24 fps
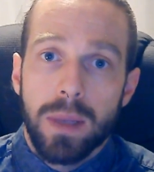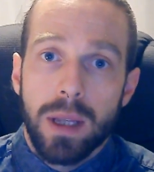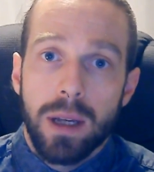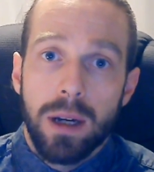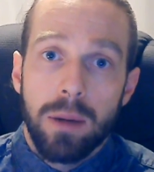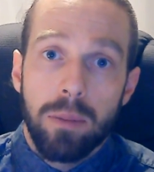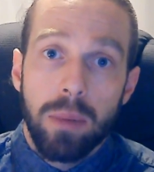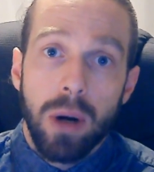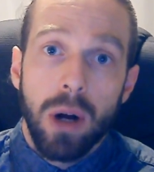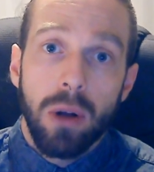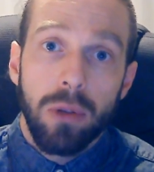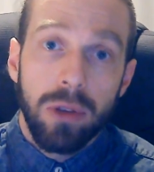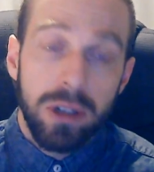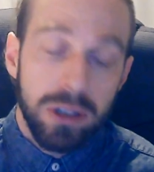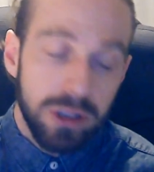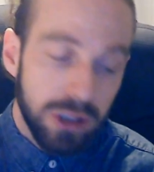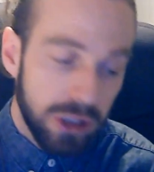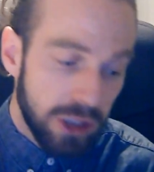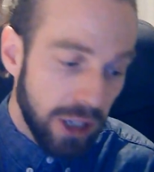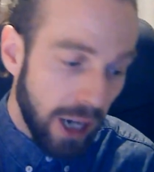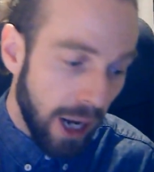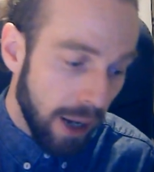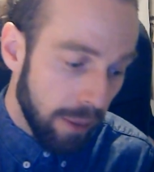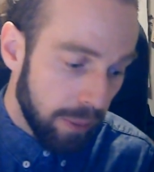about this
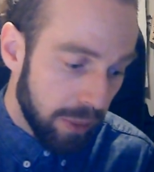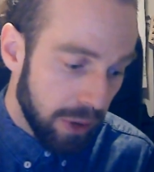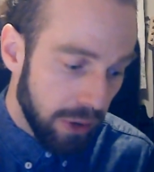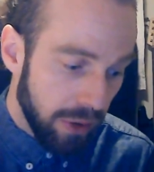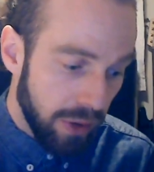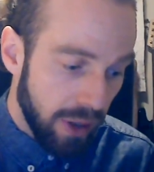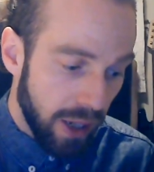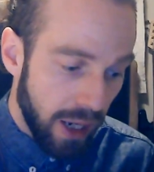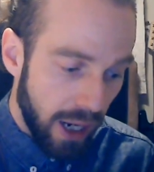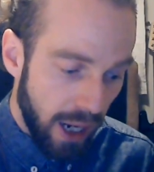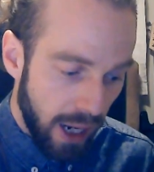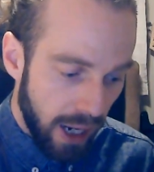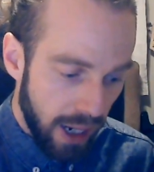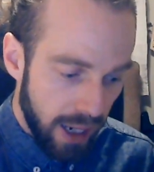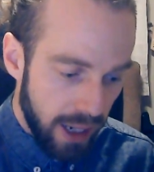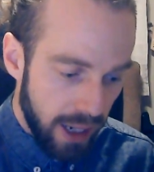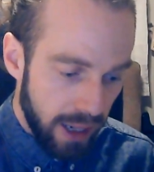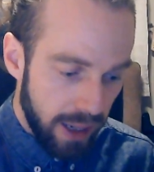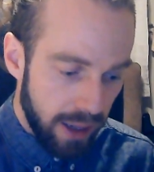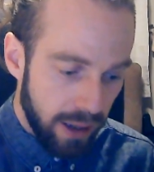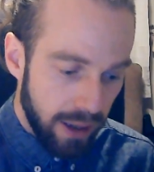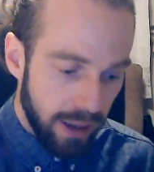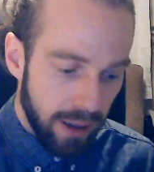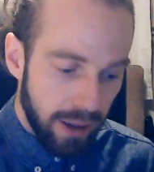chapter that I
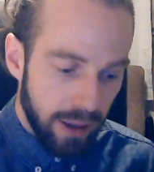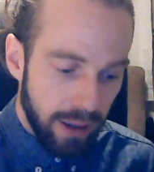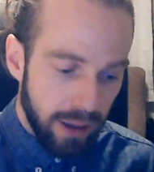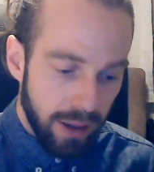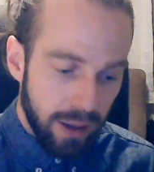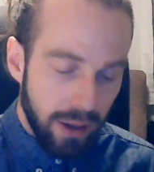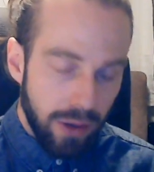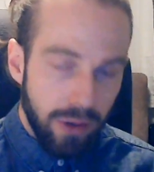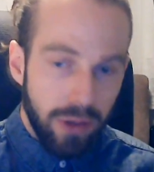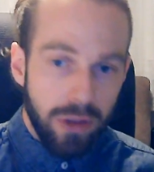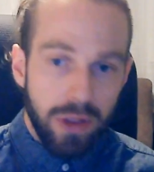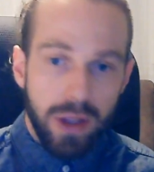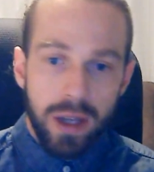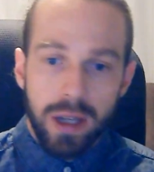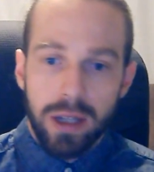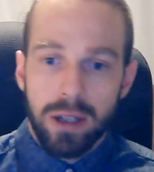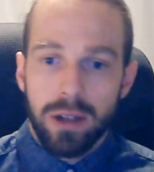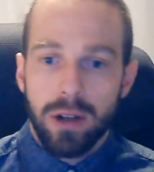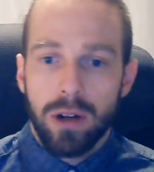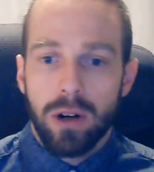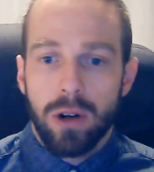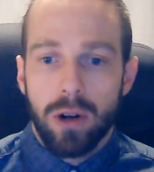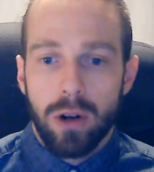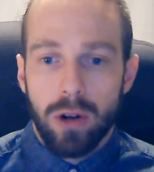think
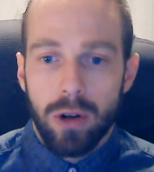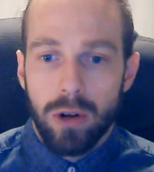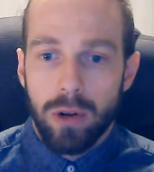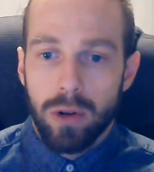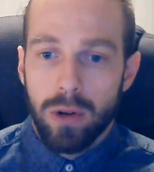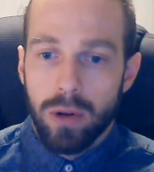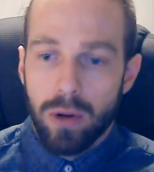are